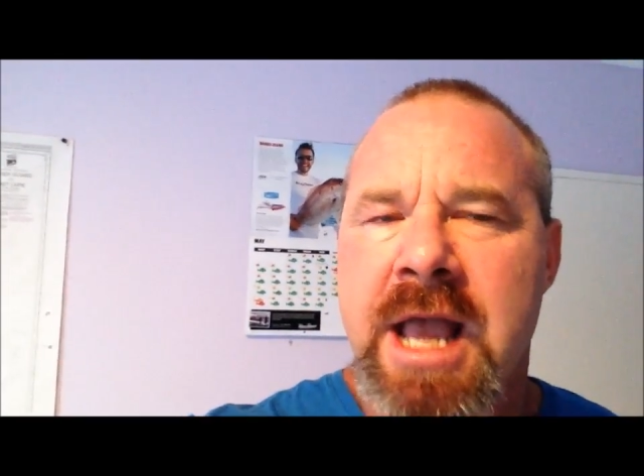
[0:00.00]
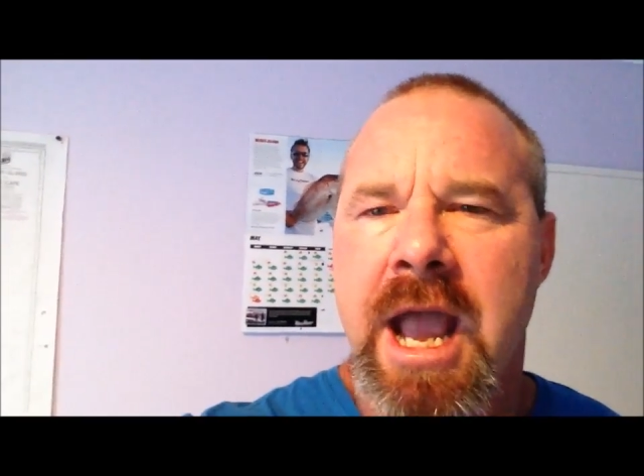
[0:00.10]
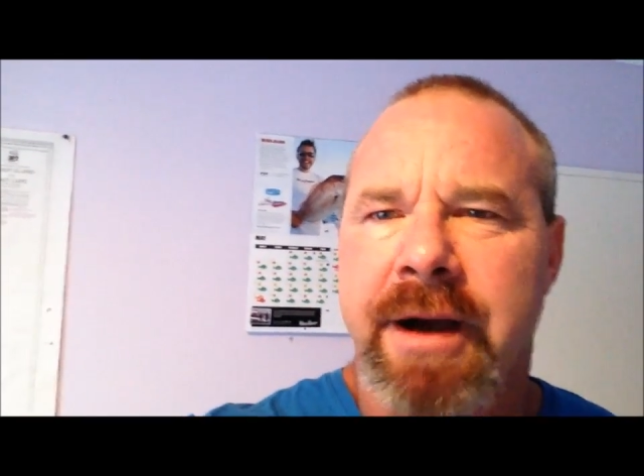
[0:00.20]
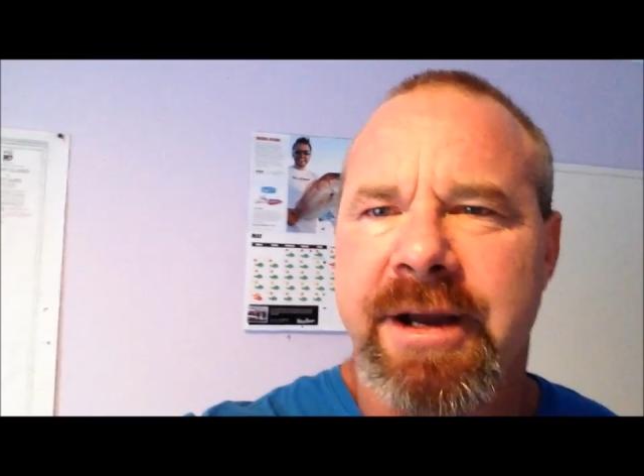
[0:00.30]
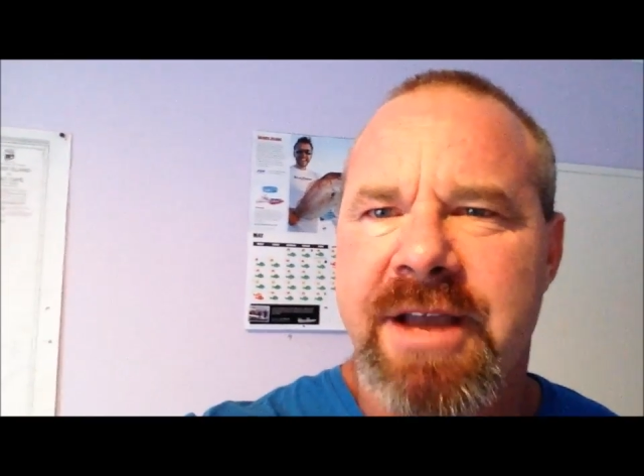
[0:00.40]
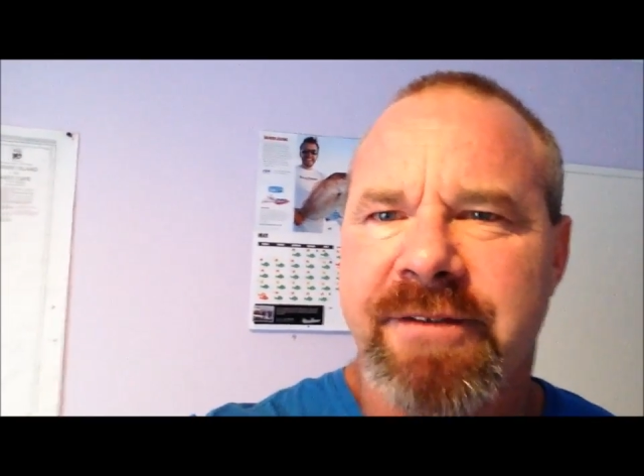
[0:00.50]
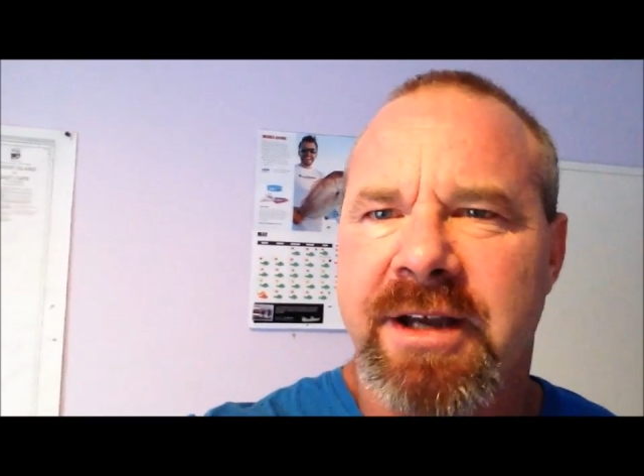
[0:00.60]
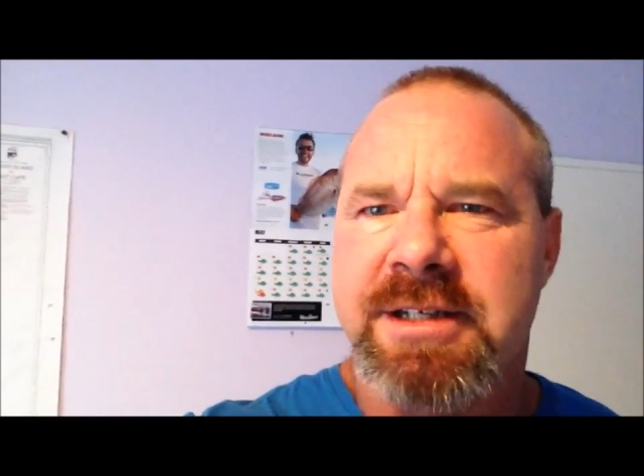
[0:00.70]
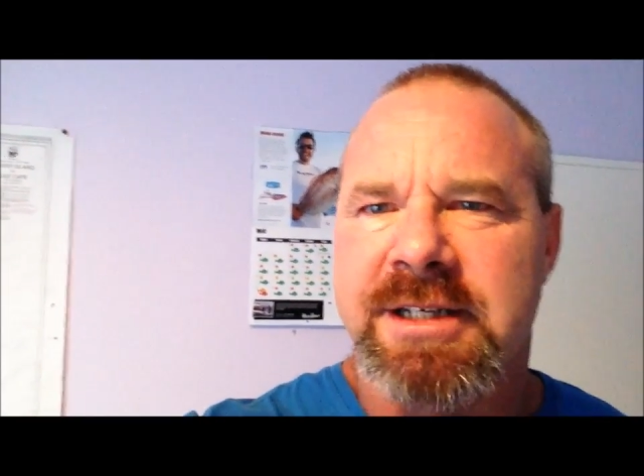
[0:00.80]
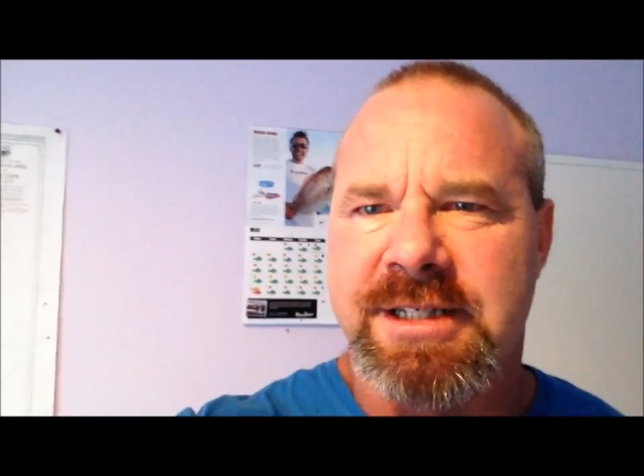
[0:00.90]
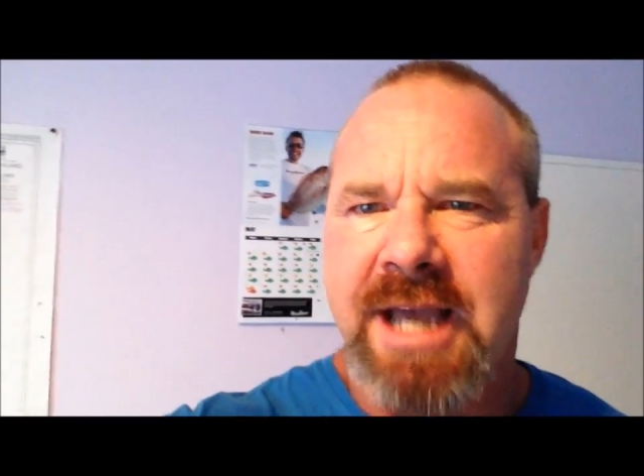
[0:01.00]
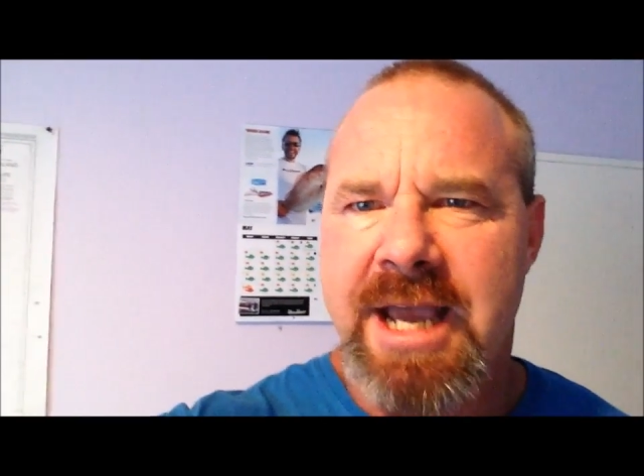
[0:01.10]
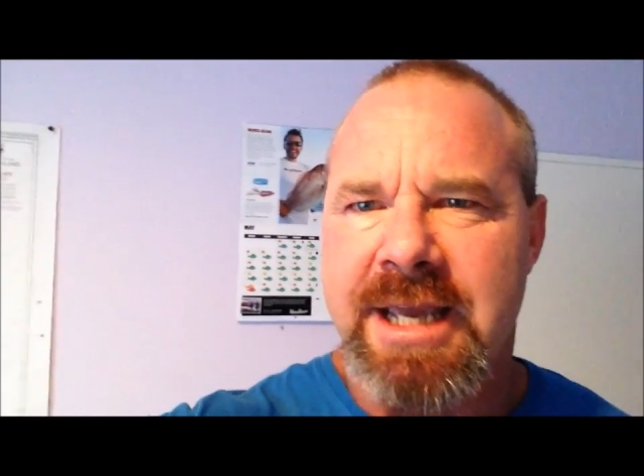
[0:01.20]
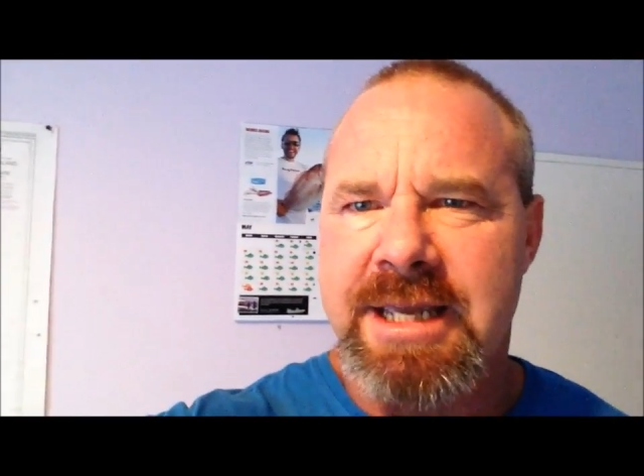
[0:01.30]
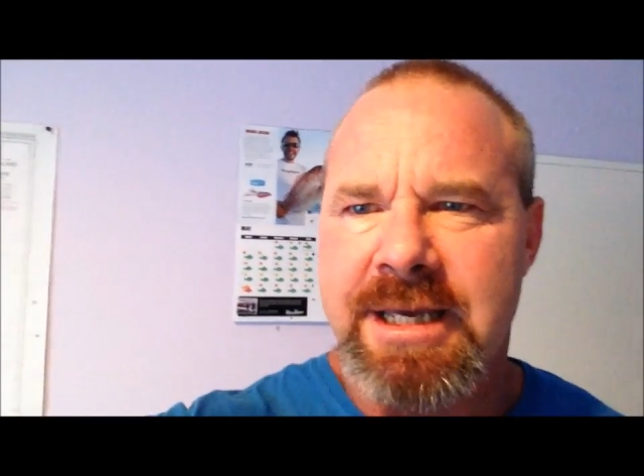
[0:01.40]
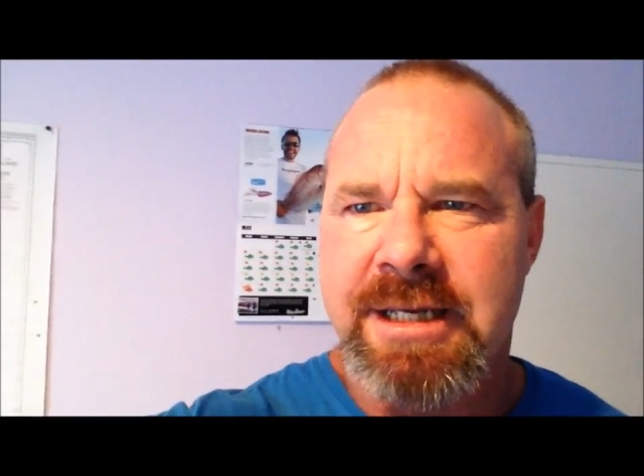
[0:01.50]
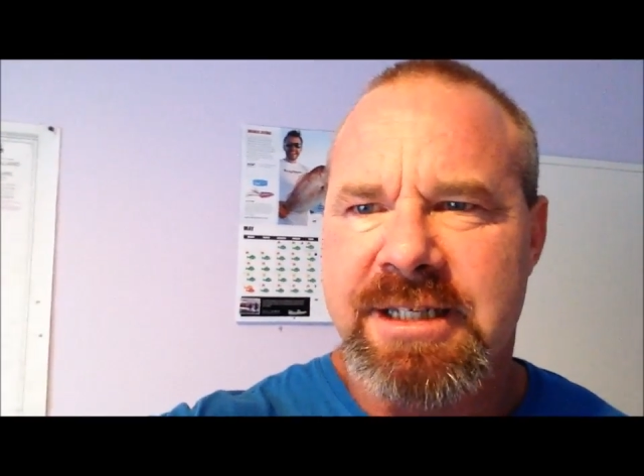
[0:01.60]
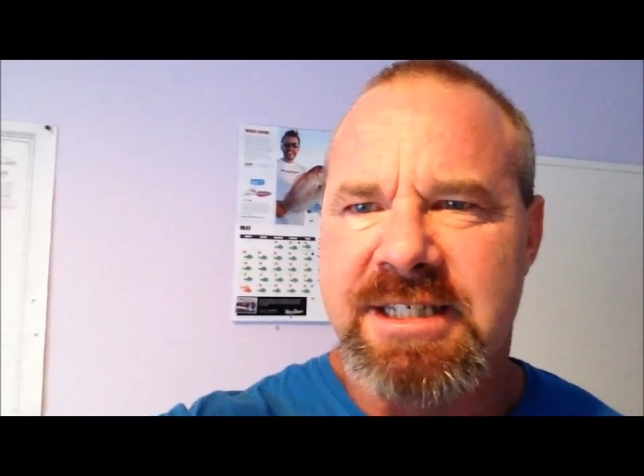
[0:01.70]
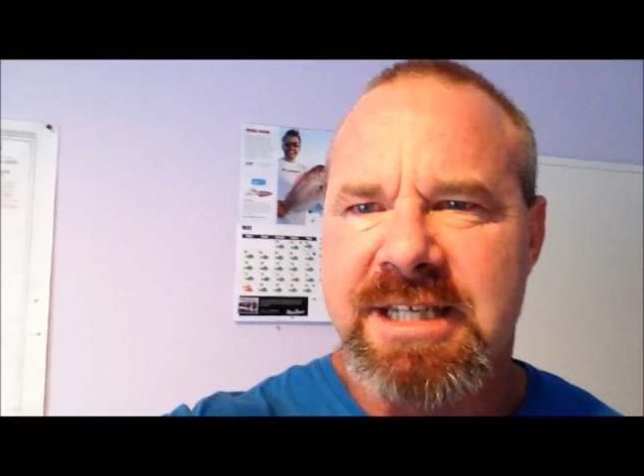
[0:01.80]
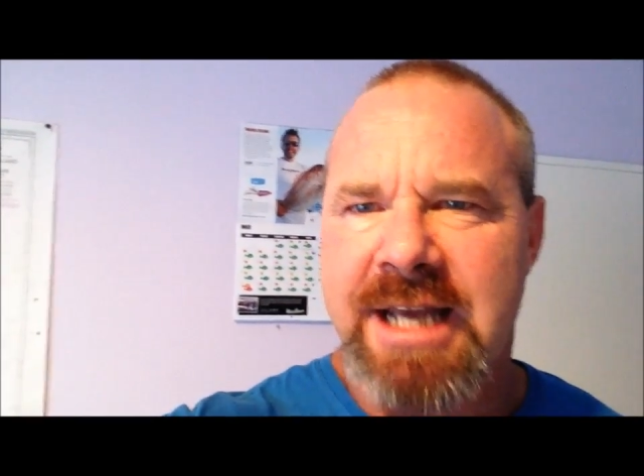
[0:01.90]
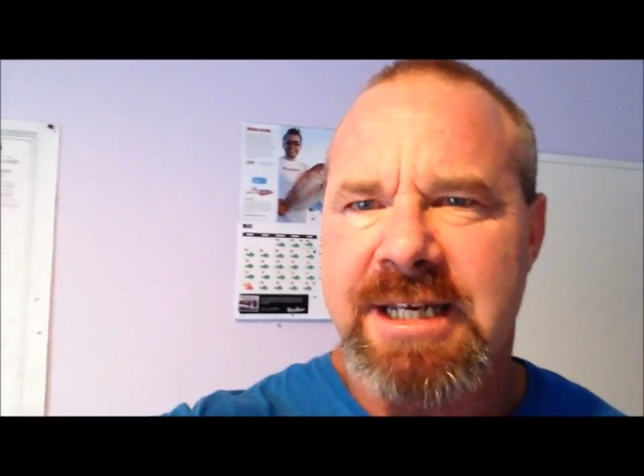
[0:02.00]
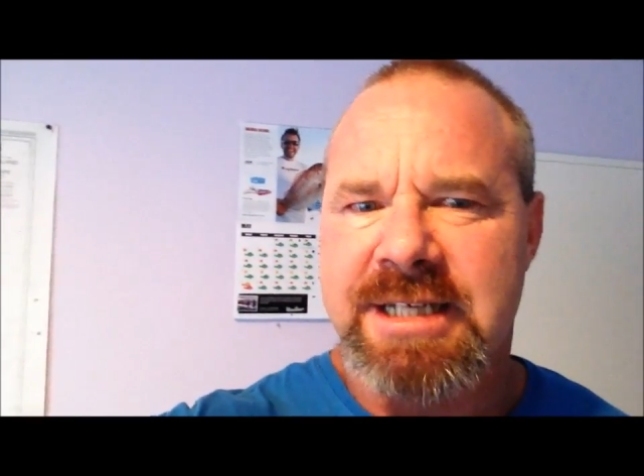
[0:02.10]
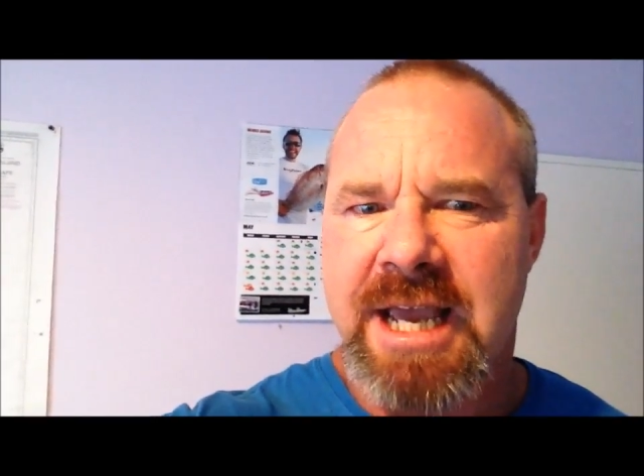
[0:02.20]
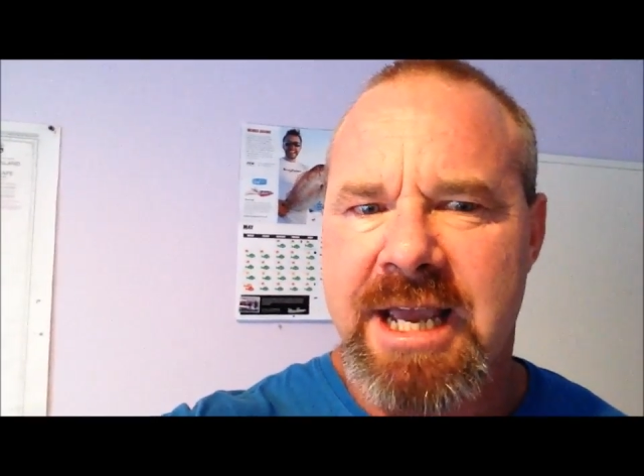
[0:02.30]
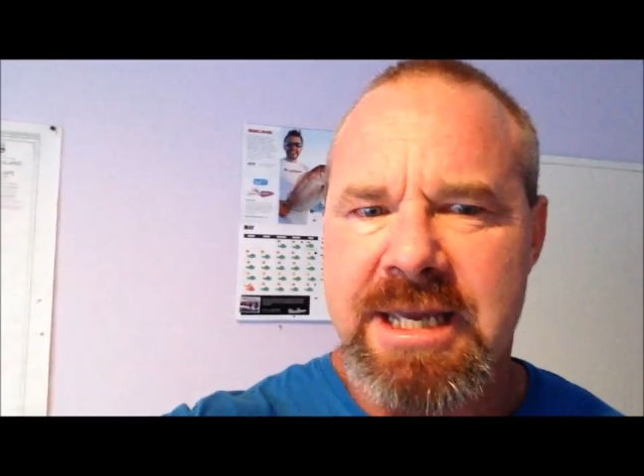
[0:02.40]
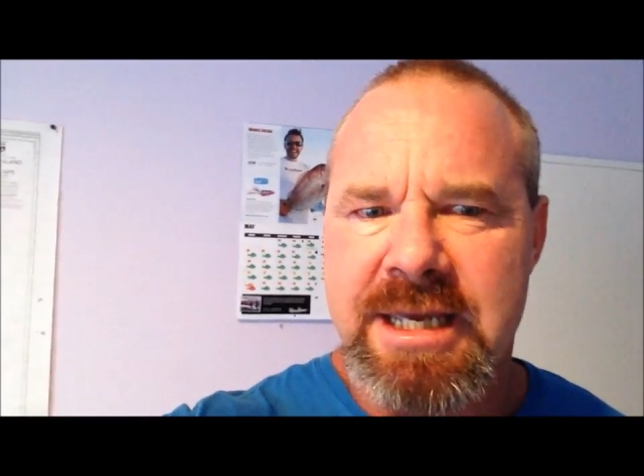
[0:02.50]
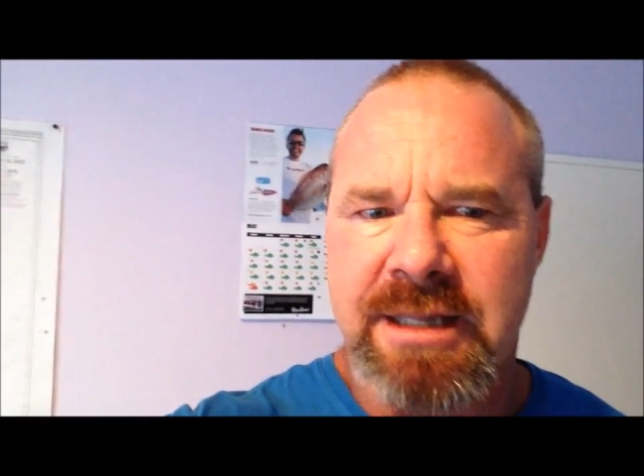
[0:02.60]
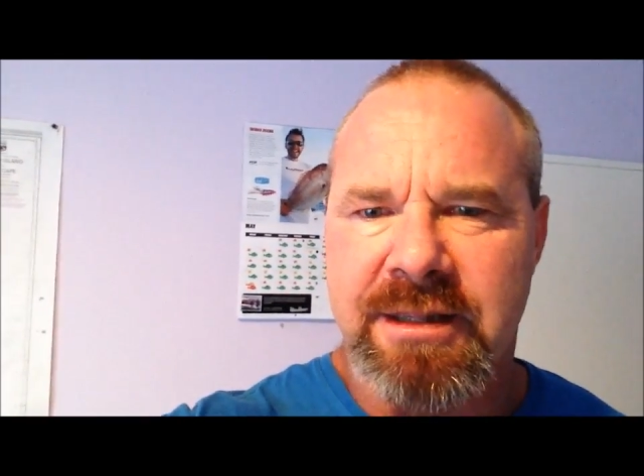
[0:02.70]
However, today, Saturday,